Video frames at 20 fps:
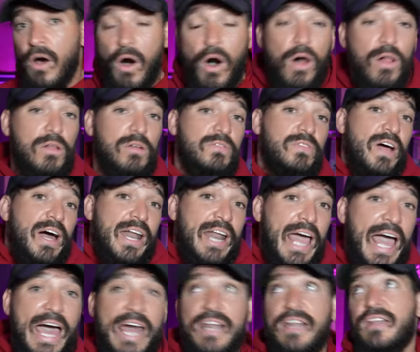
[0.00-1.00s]
all of that,
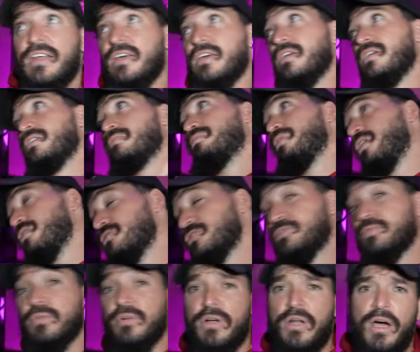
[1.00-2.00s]
editing,
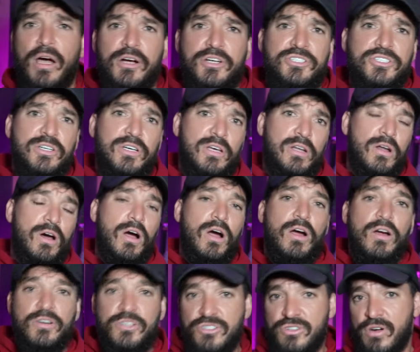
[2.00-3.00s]
post-production,
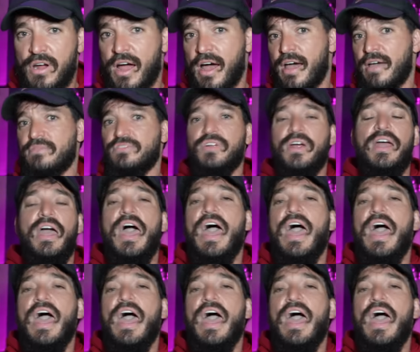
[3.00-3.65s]
hard drives, right?